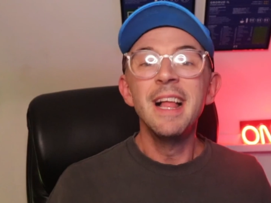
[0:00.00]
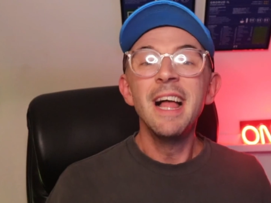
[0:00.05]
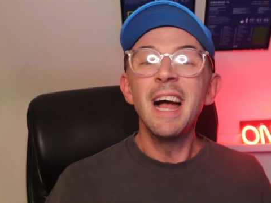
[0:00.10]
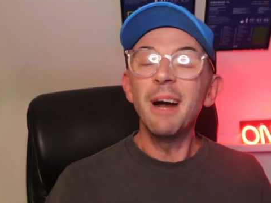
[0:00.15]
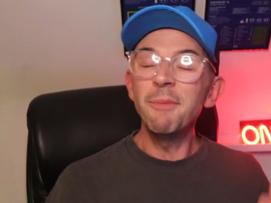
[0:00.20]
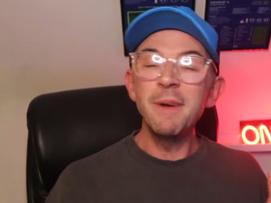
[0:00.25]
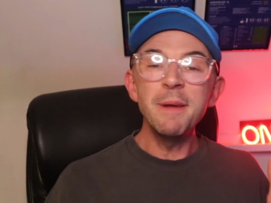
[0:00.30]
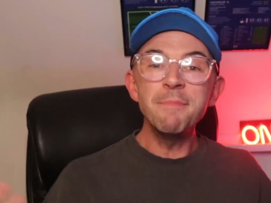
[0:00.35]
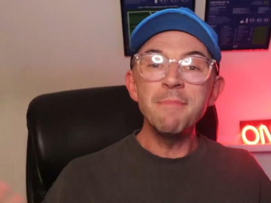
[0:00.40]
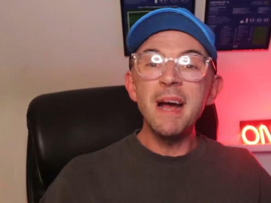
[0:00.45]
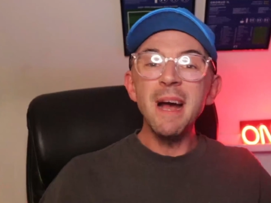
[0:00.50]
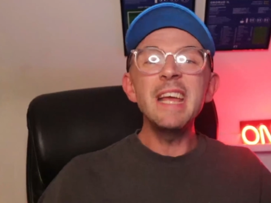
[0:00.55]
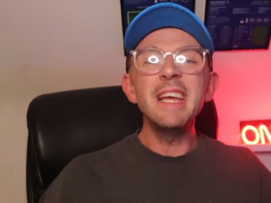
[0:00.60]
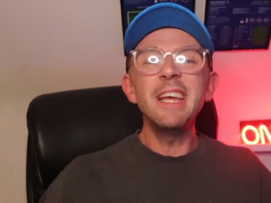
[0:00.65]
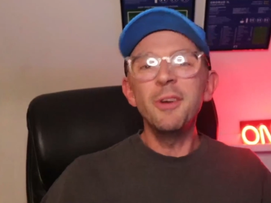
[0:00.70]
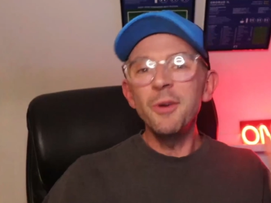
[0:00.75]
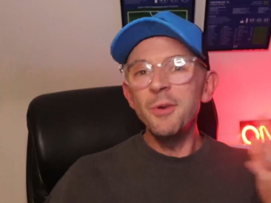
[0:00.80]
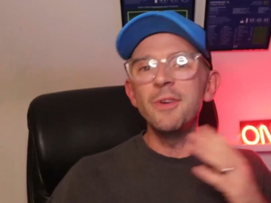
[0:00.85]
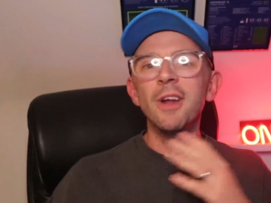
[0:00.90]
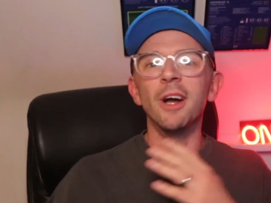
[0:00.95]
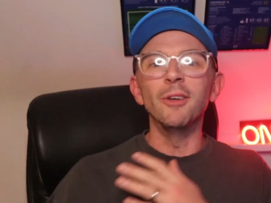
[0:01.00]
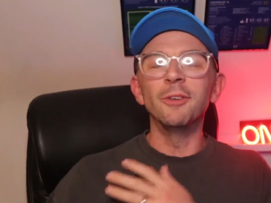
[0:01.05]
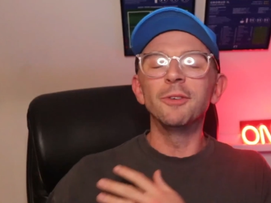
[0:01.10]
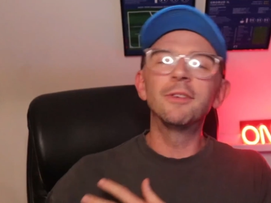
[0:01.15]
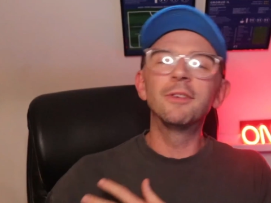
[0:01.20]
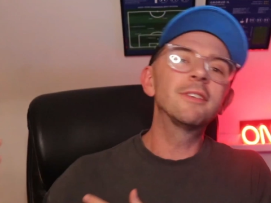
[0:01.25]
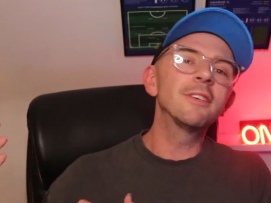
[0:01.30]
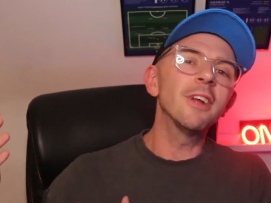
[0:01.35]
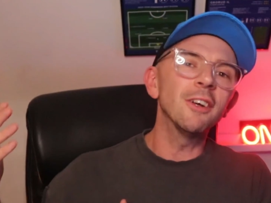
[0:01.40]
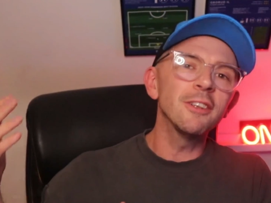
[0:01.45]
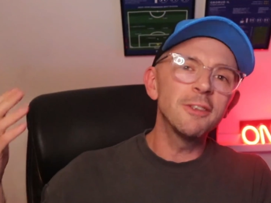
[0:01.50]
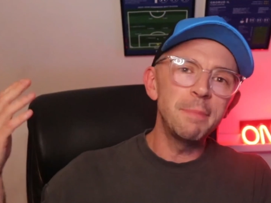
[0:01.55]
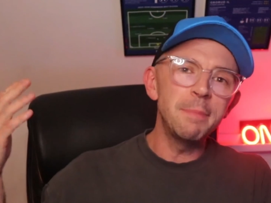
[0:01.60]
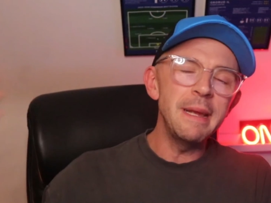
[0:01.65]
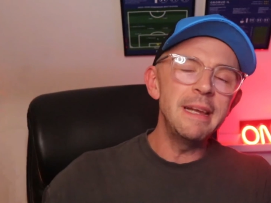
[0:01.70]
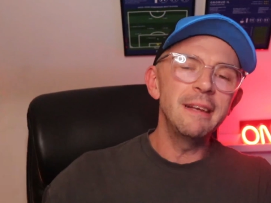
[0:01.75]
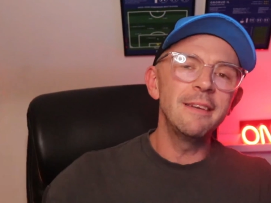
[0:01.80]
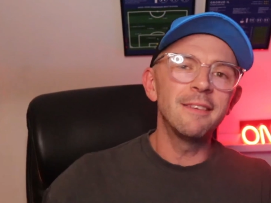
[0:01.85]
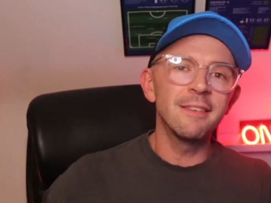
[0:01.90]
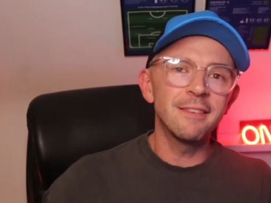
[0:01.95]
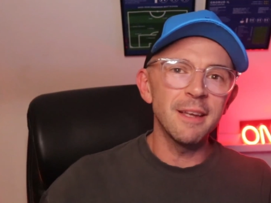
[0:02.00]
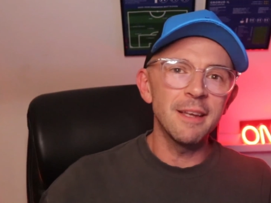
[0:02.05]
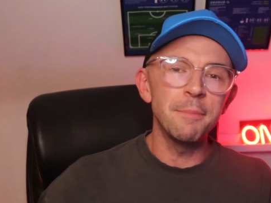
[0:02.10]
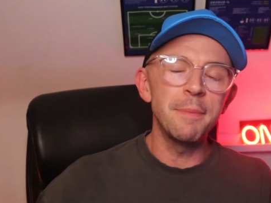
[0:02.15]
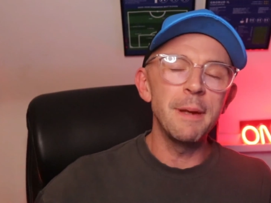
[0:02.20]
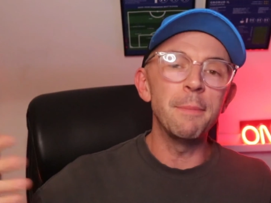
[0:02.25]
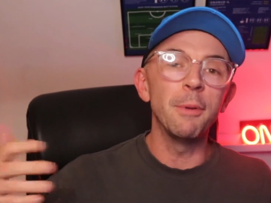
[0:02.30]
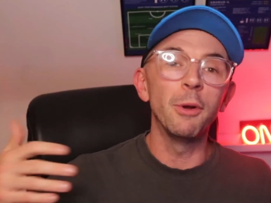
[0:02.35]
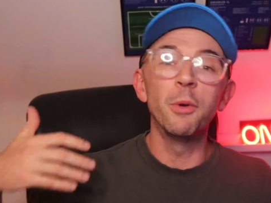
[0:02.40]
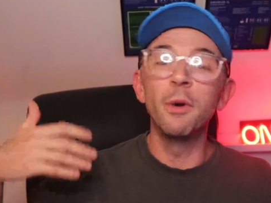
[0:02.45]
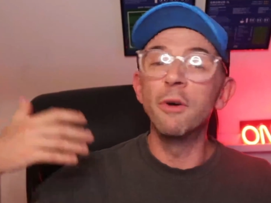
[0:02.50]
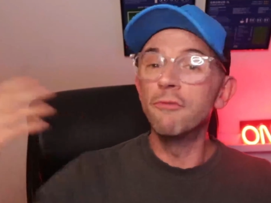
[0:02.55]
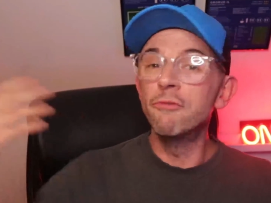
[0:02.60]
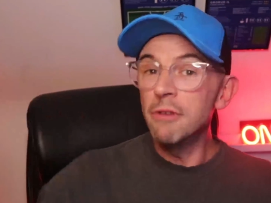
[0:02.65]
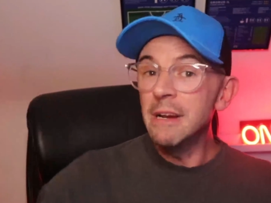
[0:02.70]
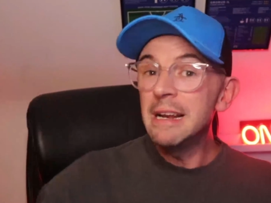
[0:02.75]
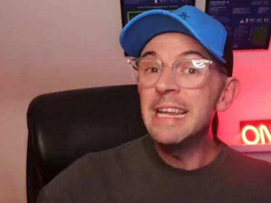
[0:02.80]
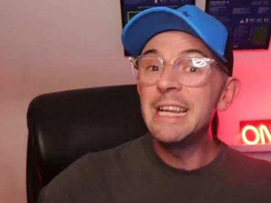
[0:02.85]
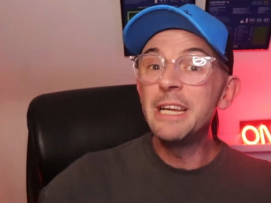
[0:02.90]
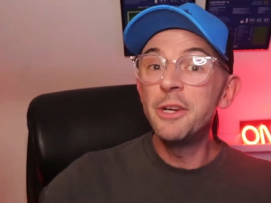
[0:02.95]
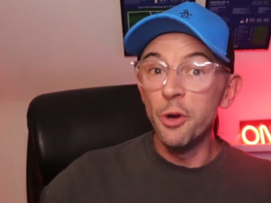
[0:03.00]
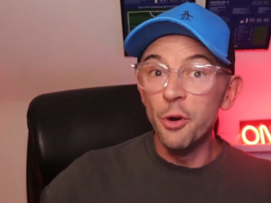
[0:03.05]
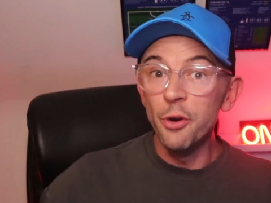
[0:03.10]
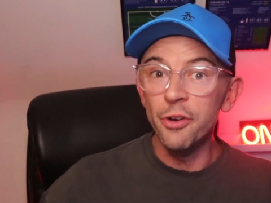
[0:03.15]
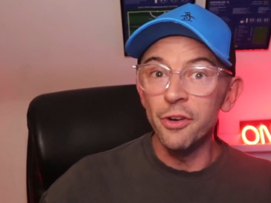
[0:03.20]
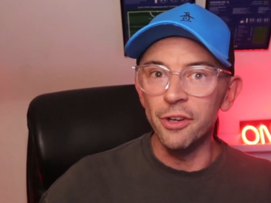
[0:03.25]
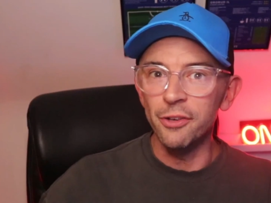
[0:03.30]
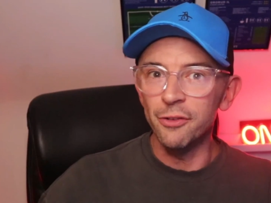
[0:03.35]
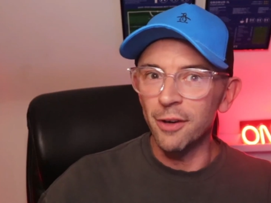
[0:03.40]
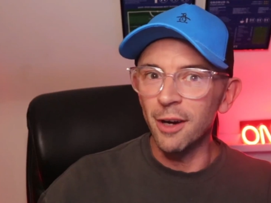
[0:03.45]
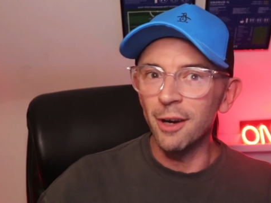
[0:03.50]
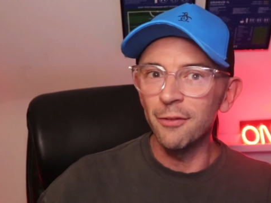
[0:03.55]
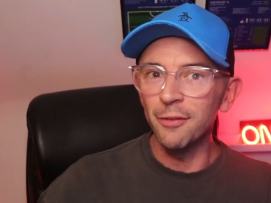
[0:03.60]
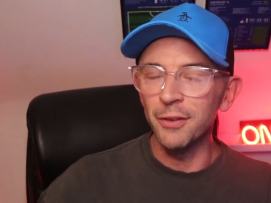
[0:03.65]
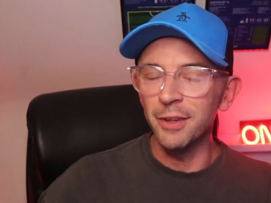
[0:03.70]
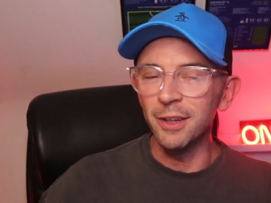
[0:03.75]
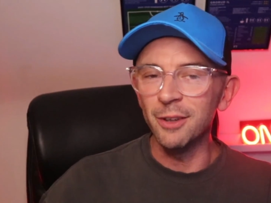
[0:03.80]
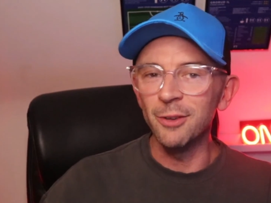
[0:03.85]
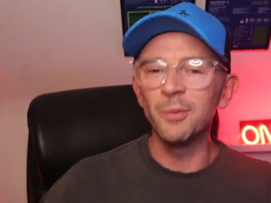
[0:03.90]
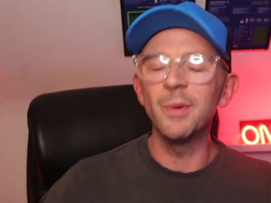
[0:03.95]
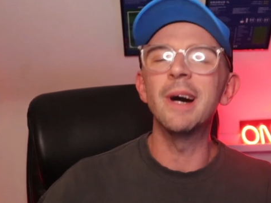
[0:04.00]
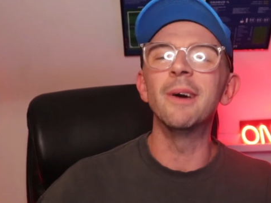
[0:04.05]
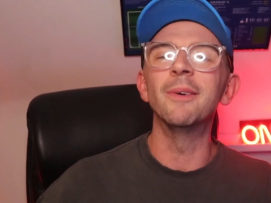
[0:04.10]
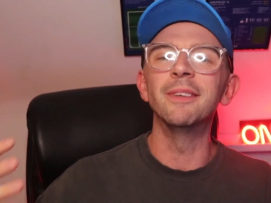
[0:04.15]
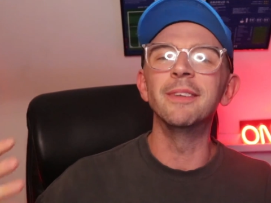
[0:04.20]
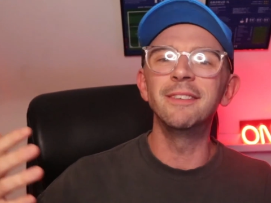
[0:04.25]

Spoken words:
And we may, who knows, start speaking to some people who are really good at drafting as well,